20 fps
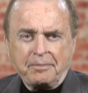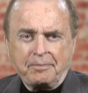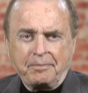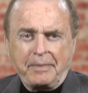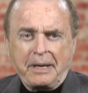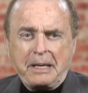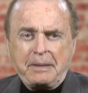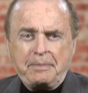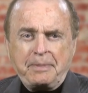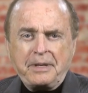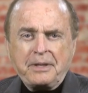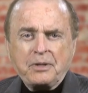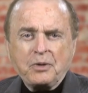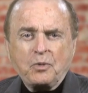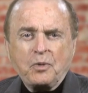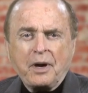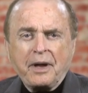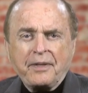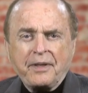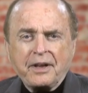may be the
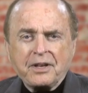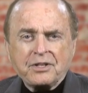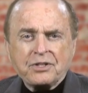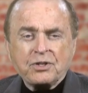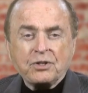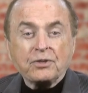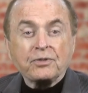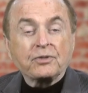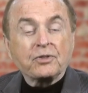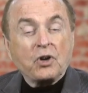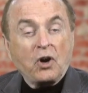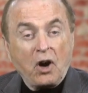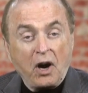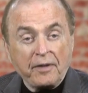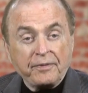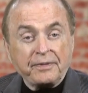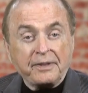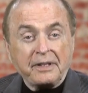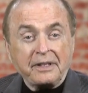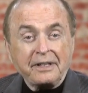way they serve
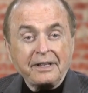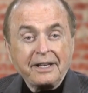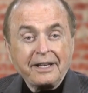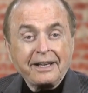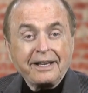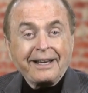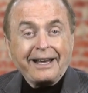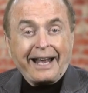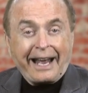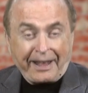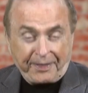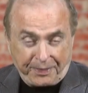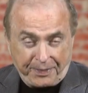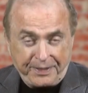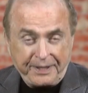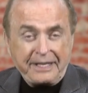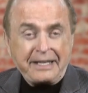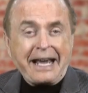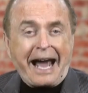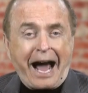coffee at
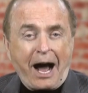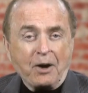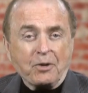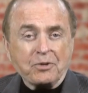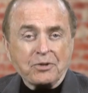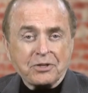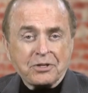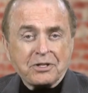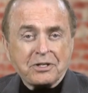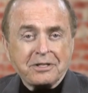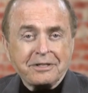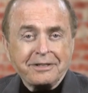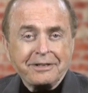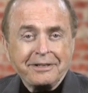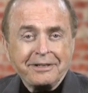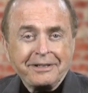the house.